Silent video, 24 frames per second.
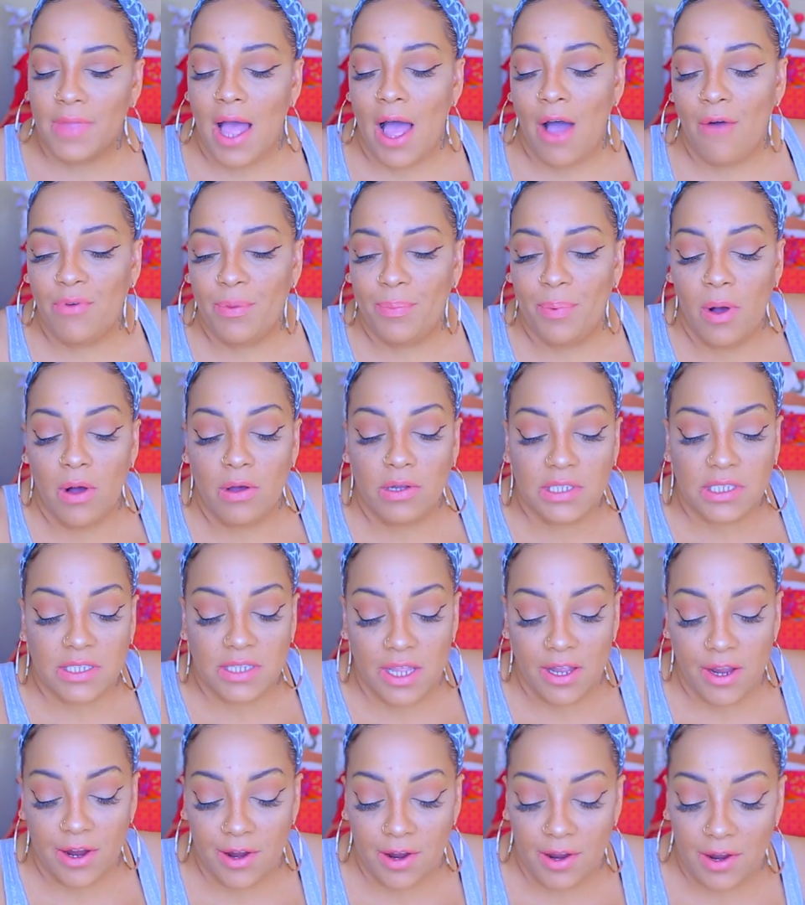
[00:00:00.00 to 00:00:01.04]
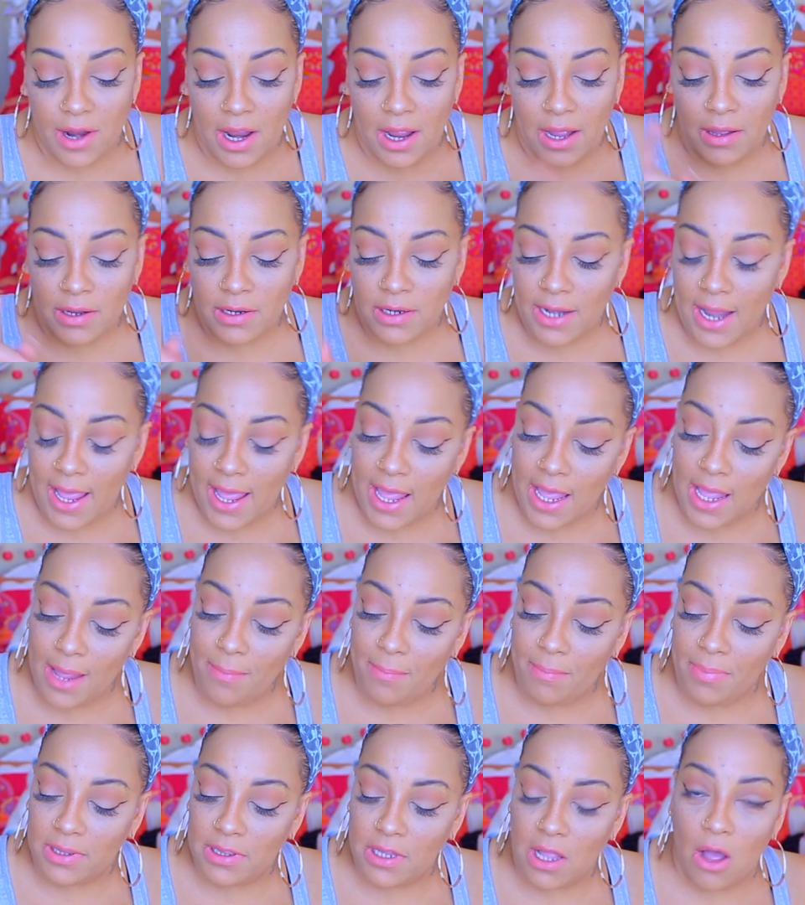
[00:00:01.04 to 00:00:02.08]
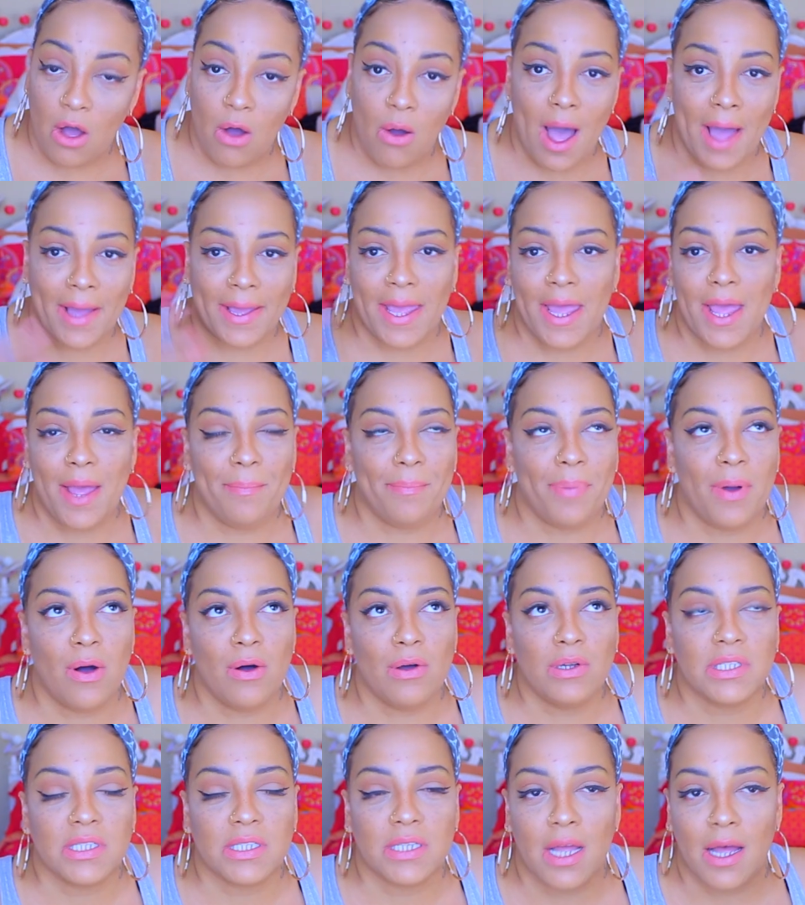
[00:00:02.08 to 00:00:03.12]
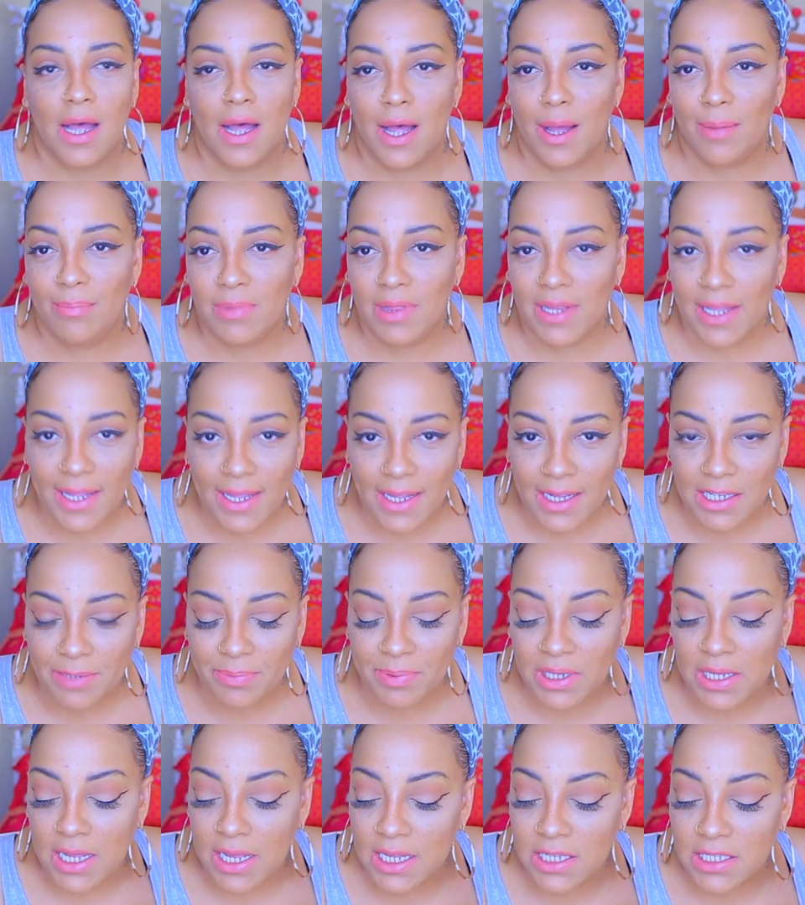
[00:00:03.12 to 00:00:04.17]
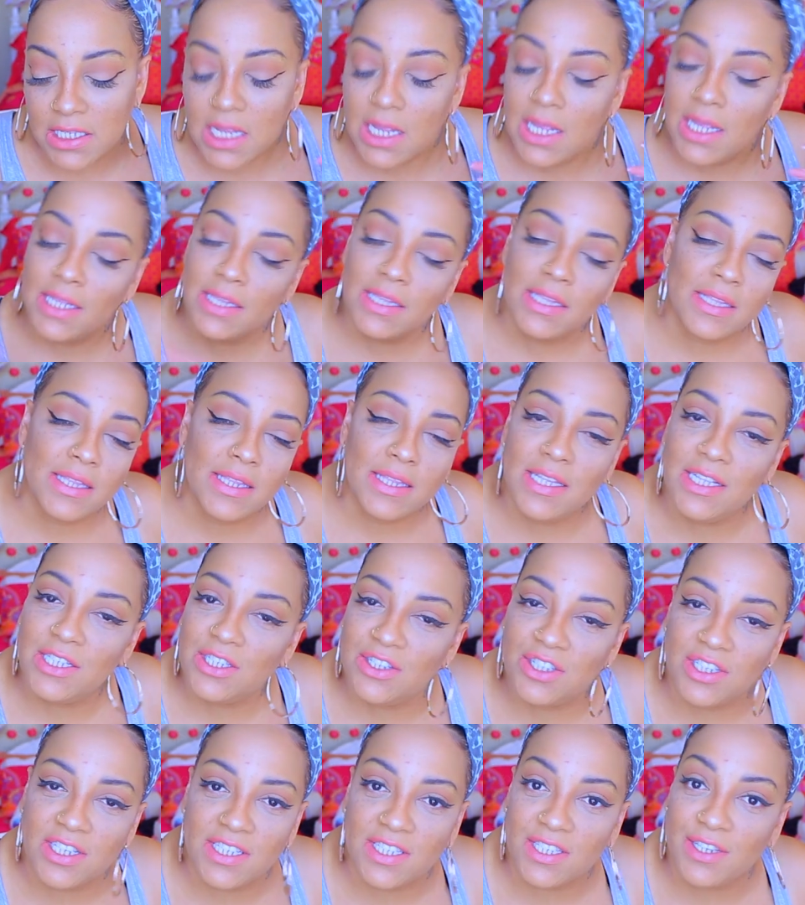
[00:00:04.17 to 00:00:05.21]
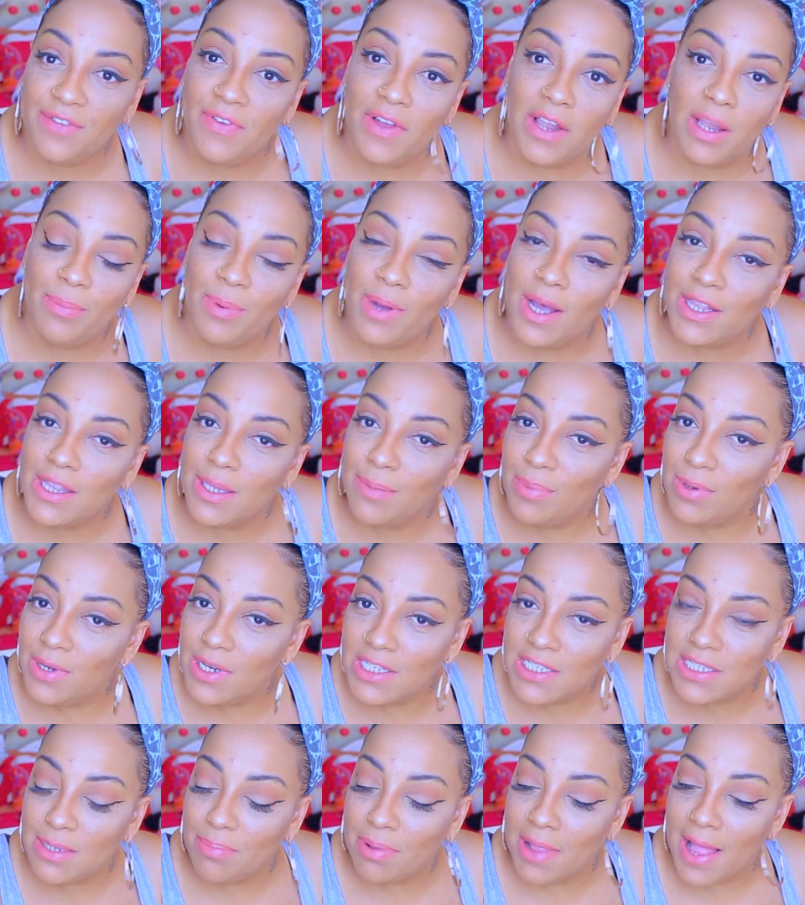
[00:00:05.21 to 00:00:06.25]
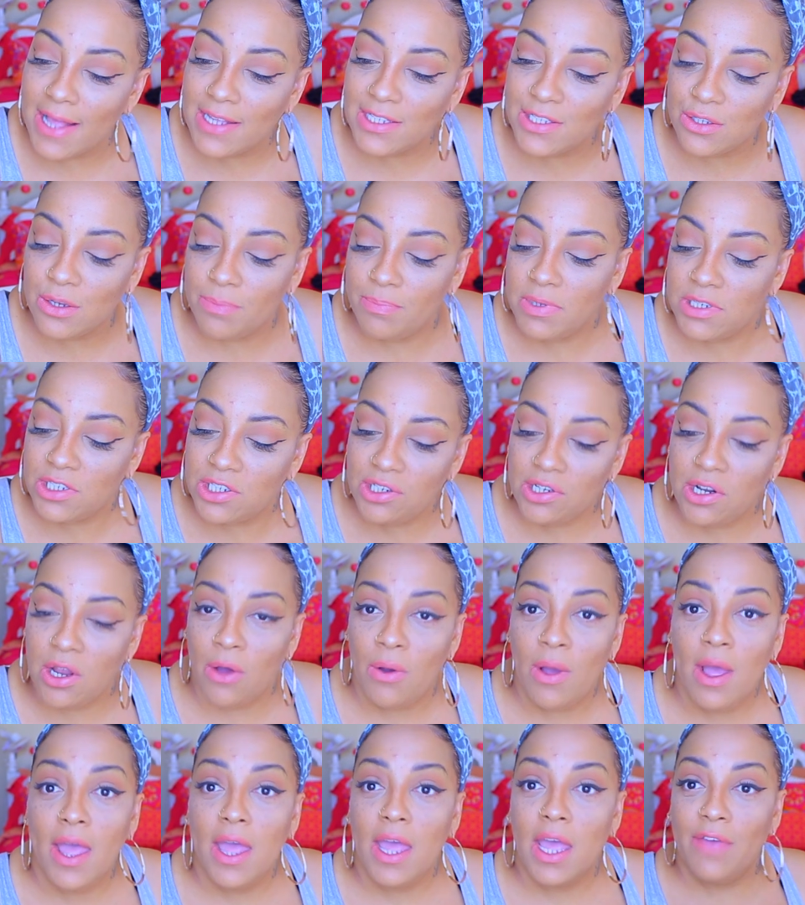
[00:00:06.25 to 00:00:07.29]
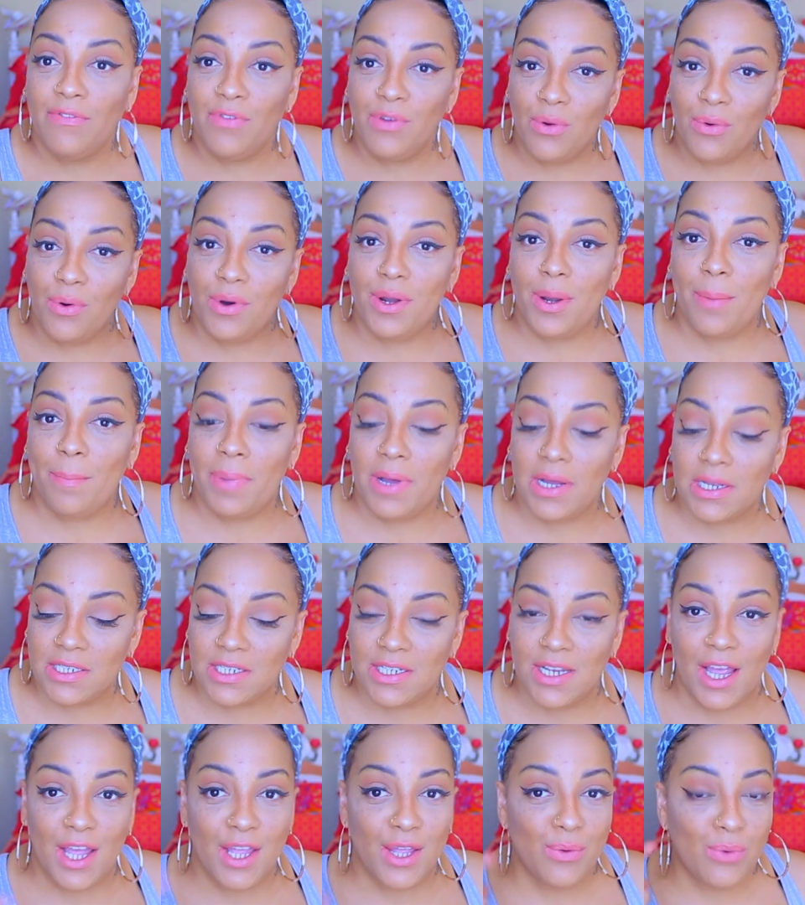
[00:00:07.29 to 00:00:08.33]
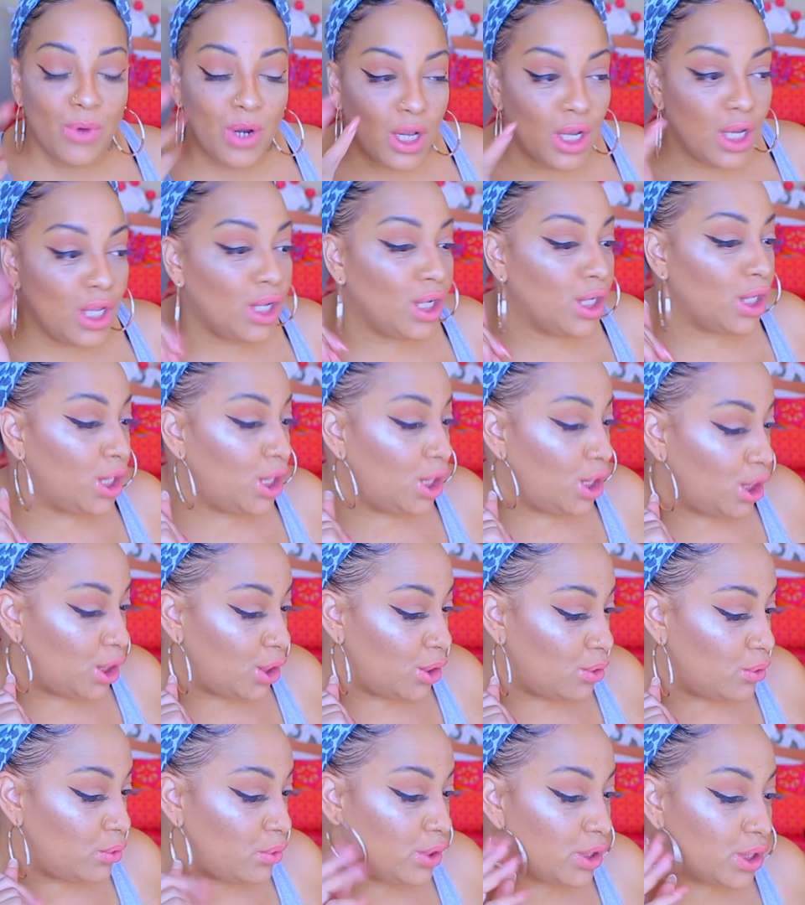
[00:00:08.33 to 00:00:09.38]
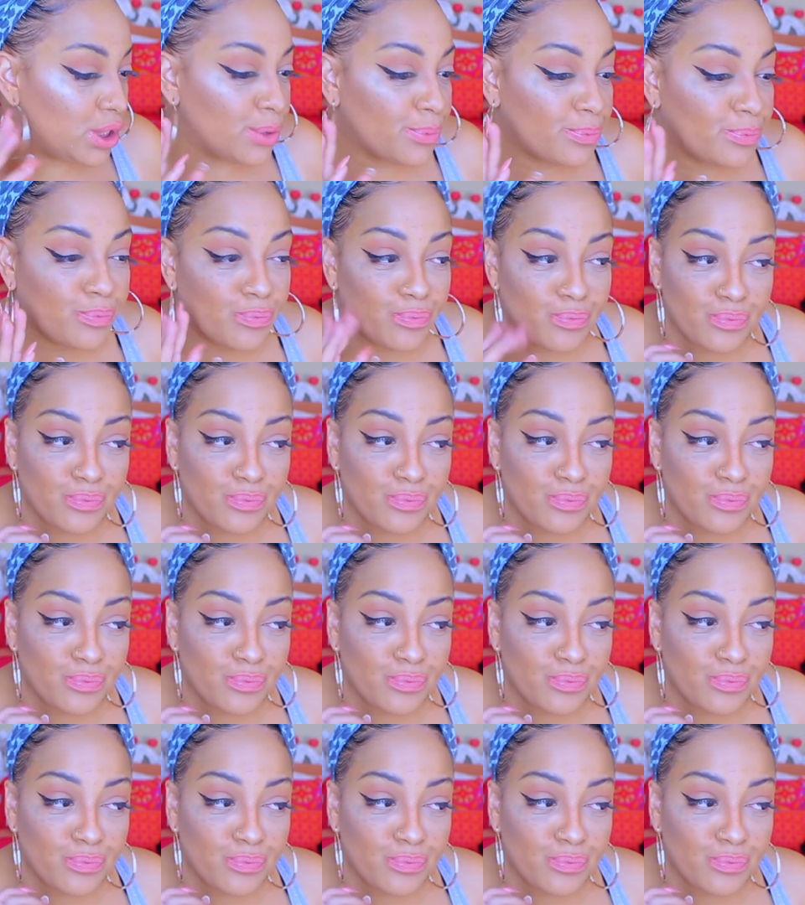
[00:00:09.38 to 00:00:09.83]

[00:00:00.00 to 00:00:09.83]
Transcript: I will post their name below. I can't post the link because these are just available at the beauty supply store. But you know, if you want a budget and you want to look cute,